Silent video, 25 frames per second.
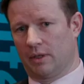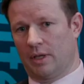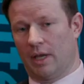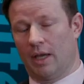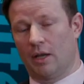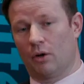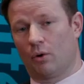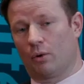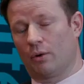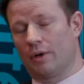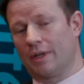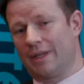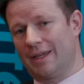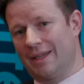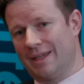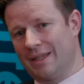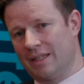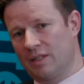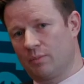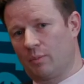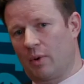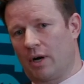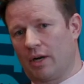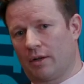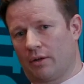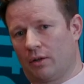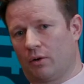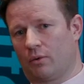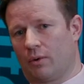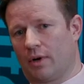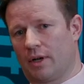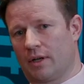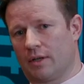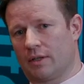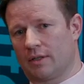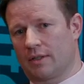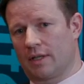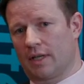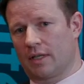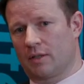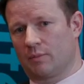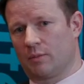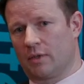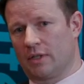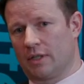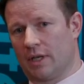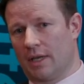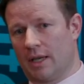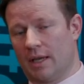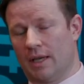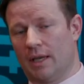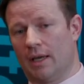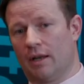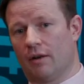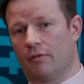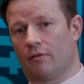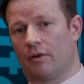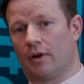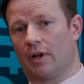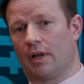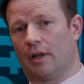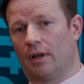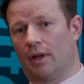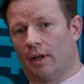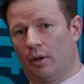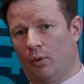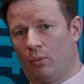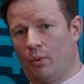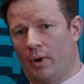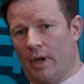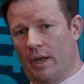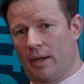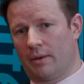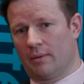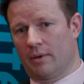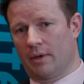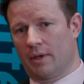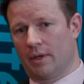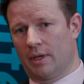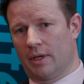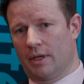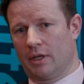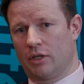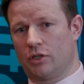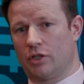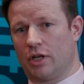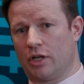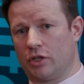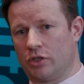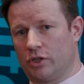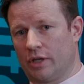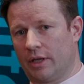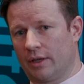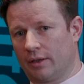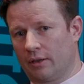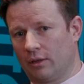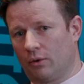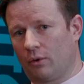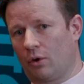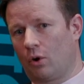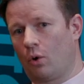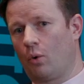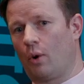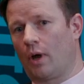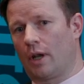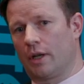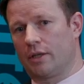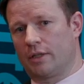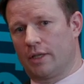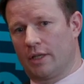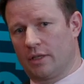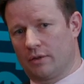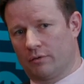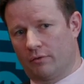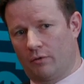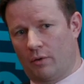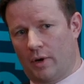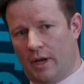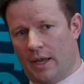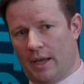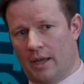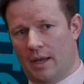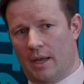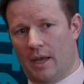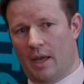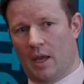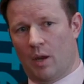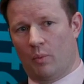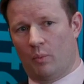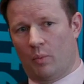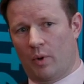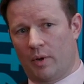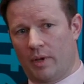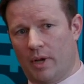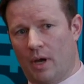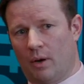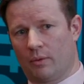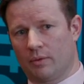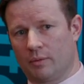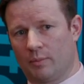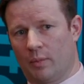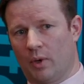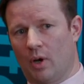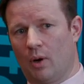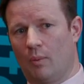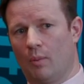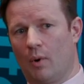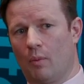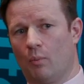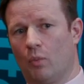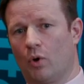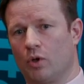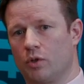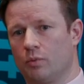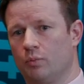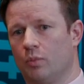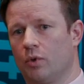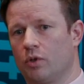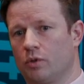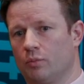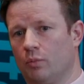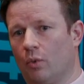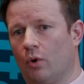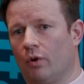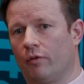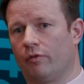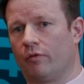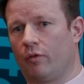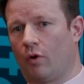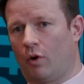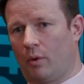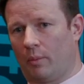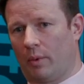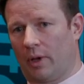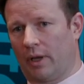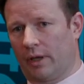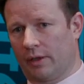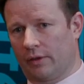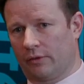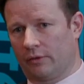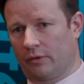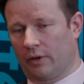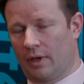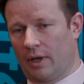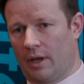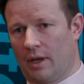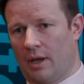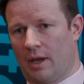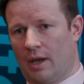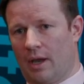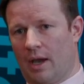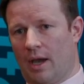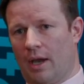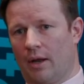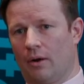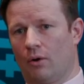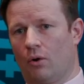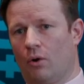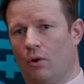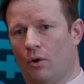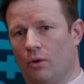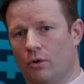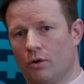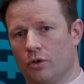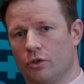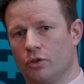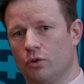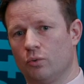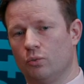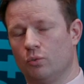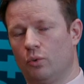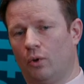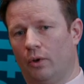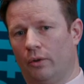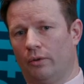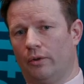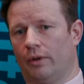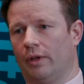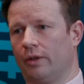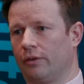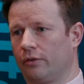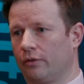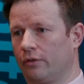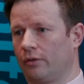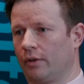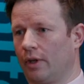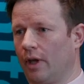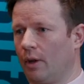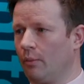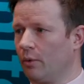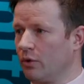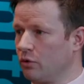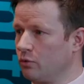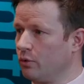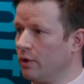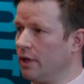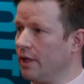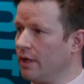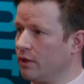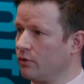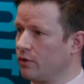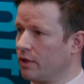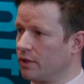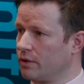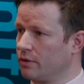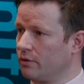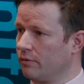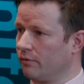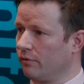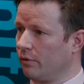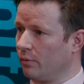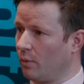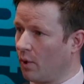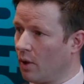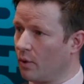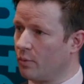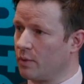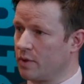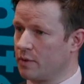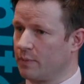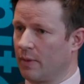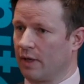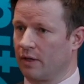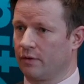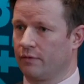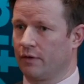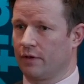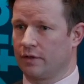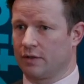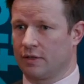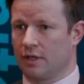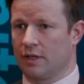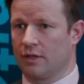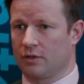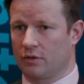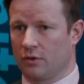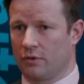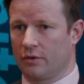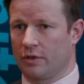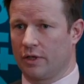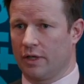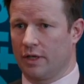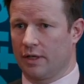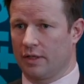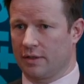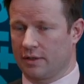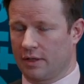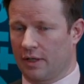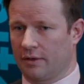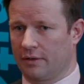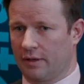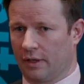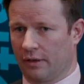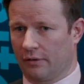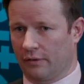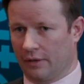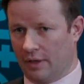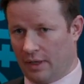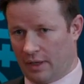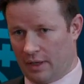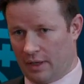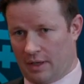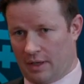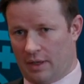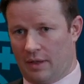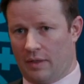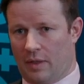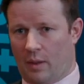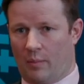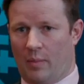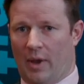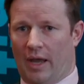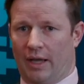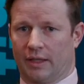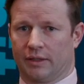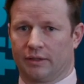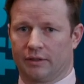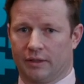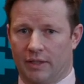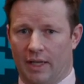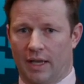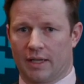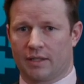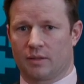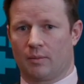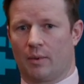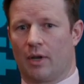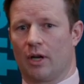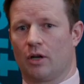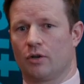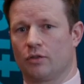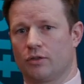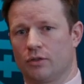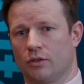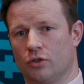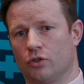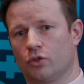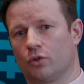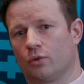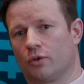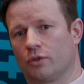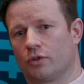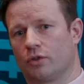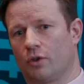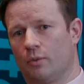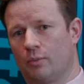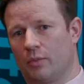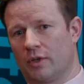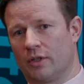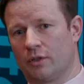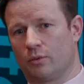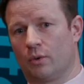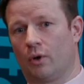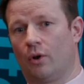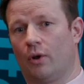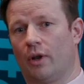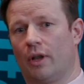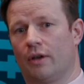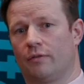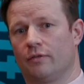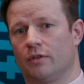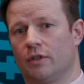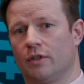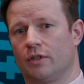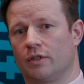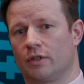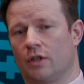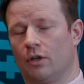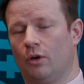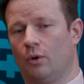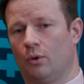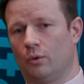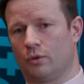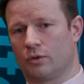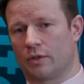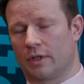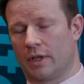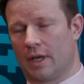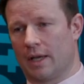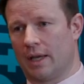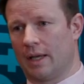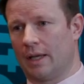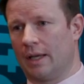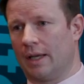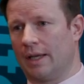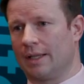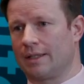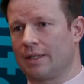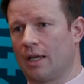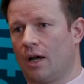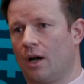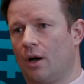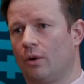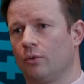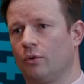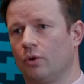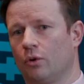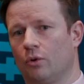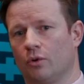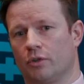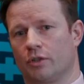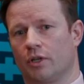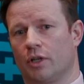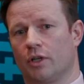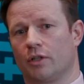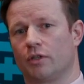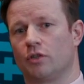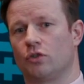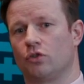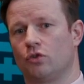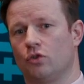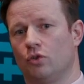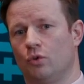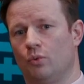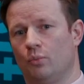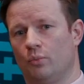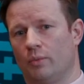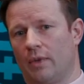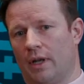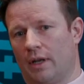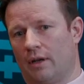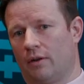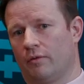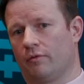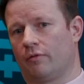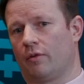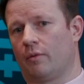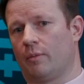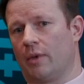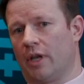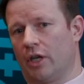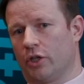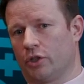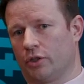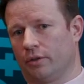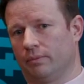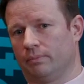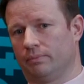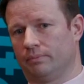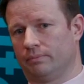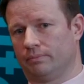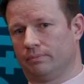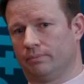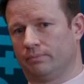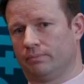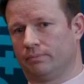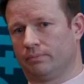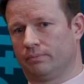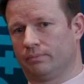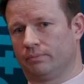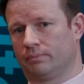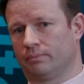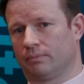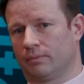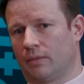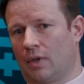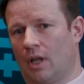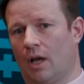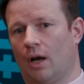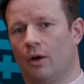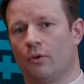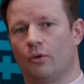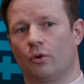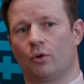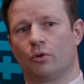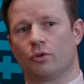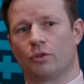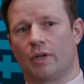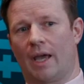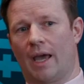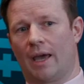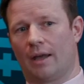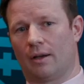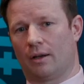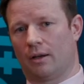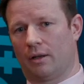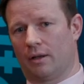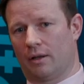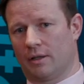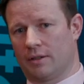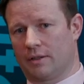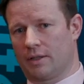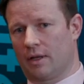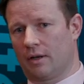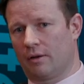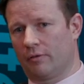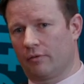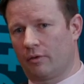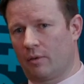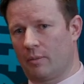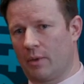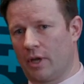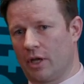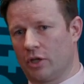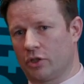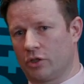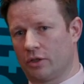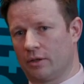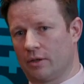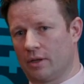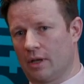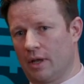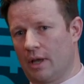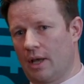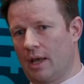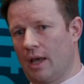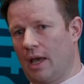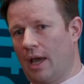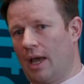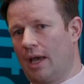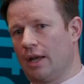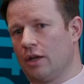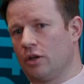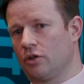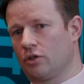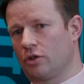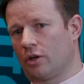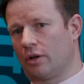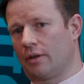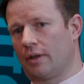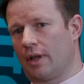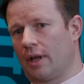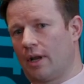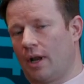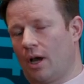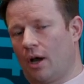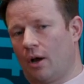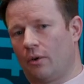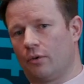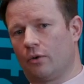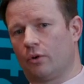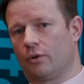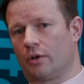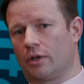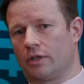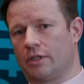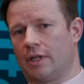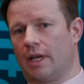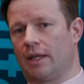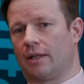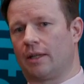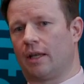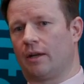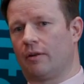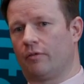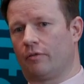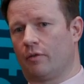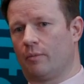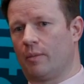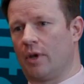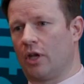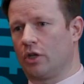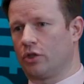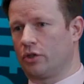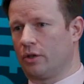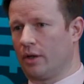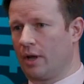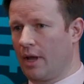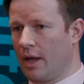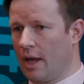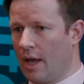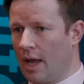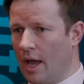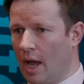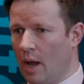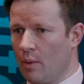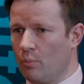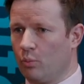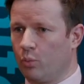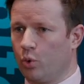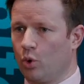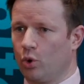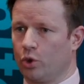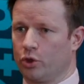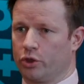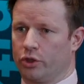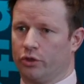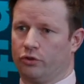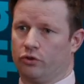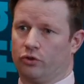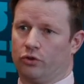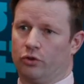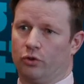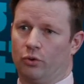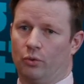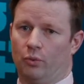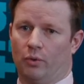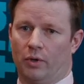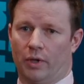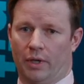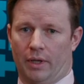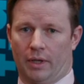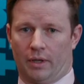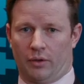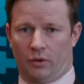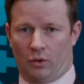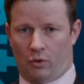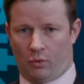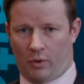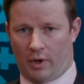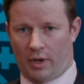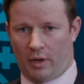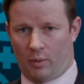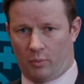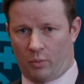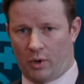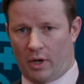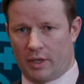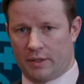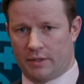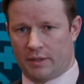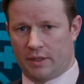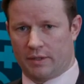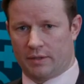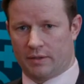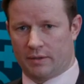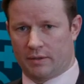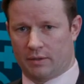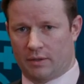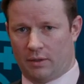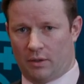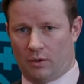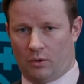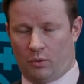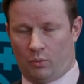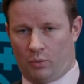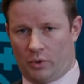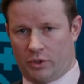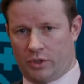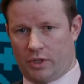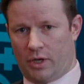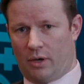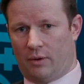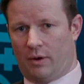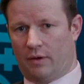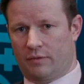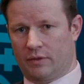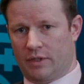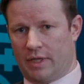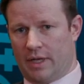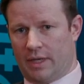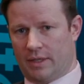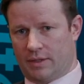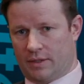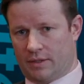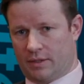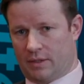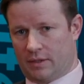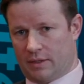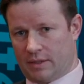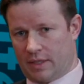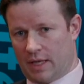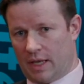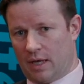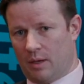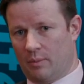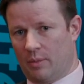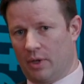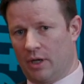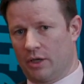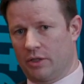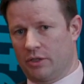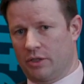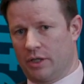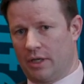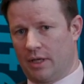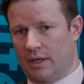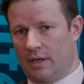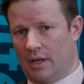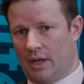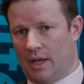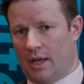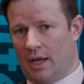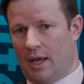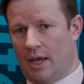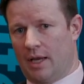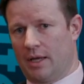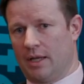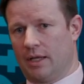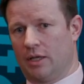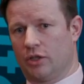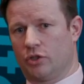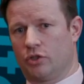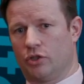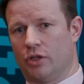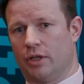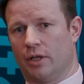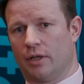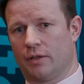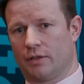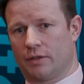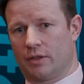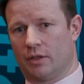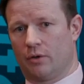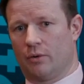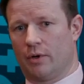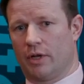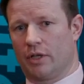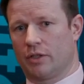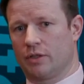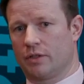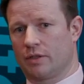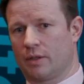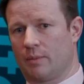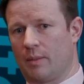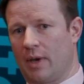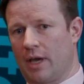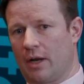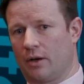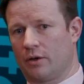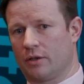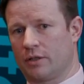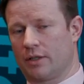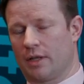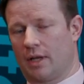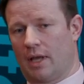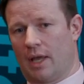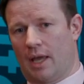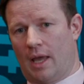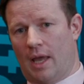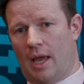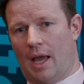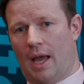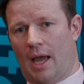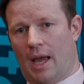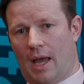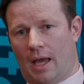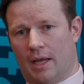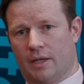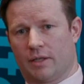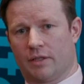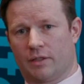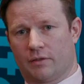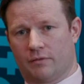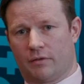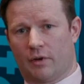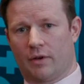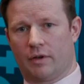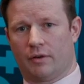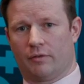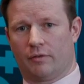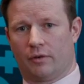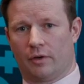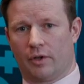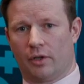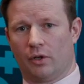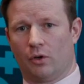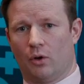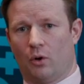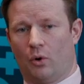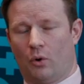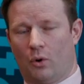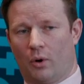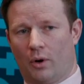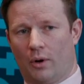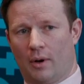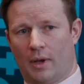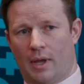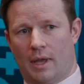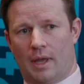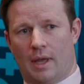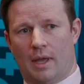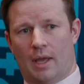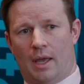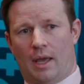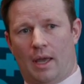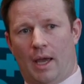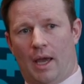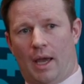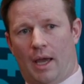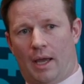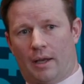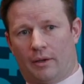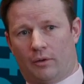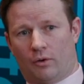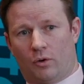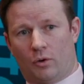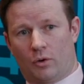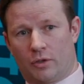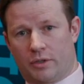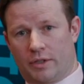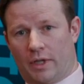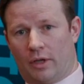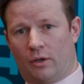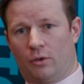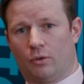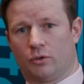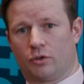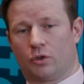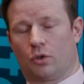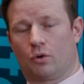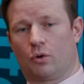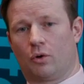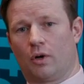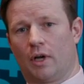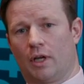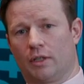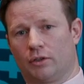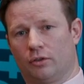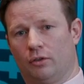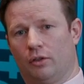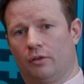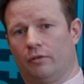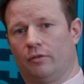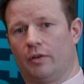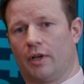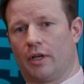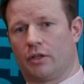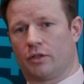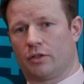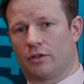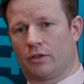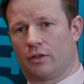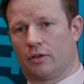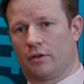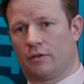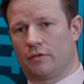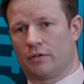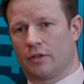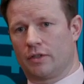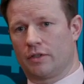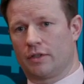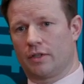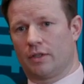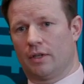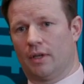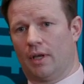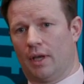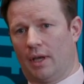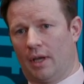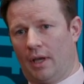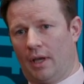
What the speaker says: It already is part of the credit assessment in a very light way, in a tangential or a qualitative way, but now it's become a much, much more formalized. And in order to run this, and what's really interesting from our perspective on CSRD is not that the banks, the asset managers and insurance companies will all have to disclose, it's how they're going to consume that information, how they're going to analyse that information, and in turn then how they're going to take that information and push it through the credit process, which now obviously has sustainability and ESG considerations and matters at its very, very core. And of course that goes across all financial services.